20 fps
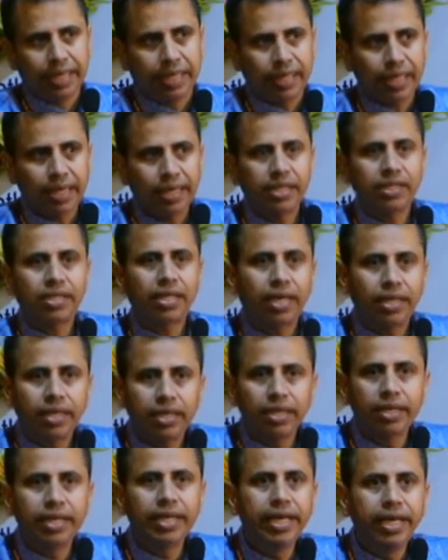Then I
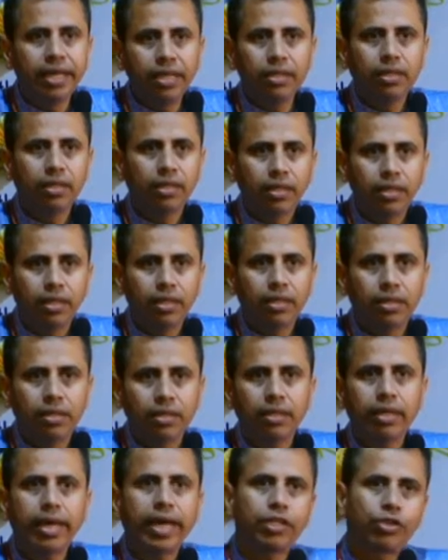started reading
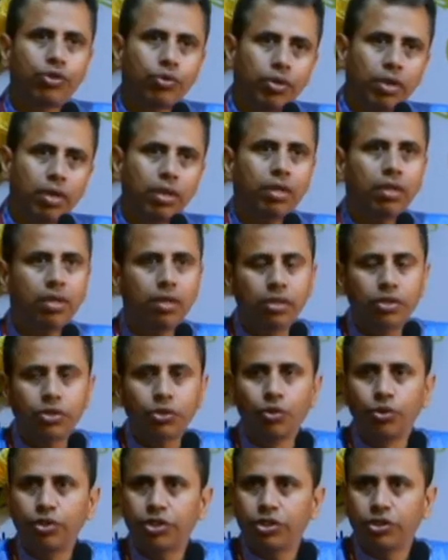the actual
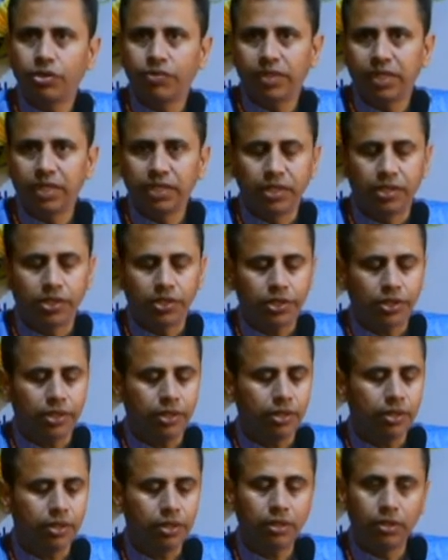sources of these
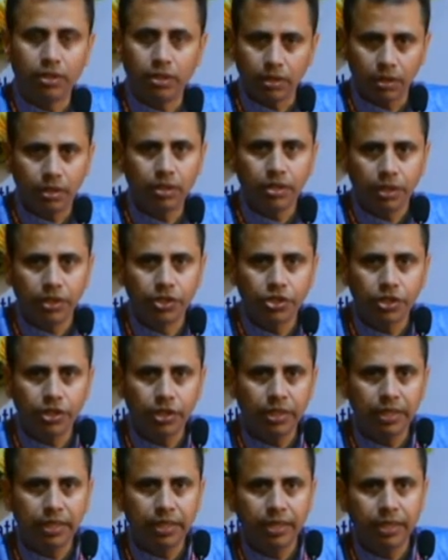
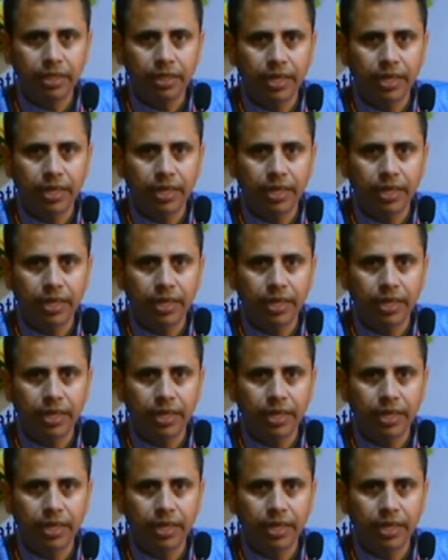history